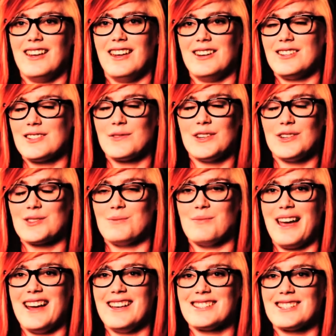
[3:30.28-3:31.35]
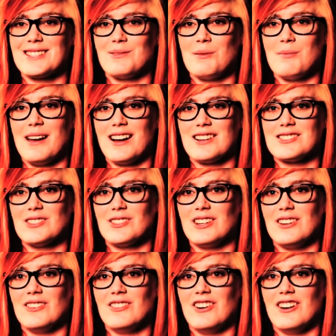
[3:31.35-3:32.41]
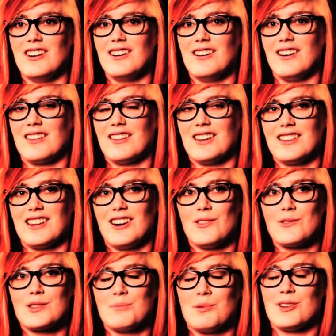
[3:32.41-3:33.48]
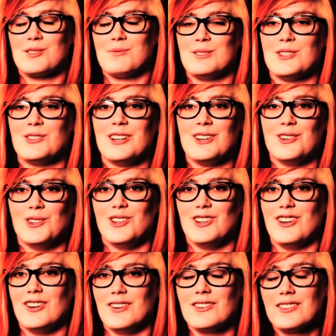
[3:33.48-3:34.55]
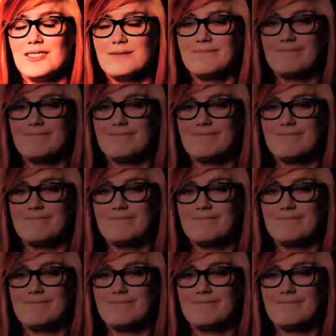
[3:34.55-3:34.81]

It just feels amazing to be back doing what I think that I was supposed to be doing all along,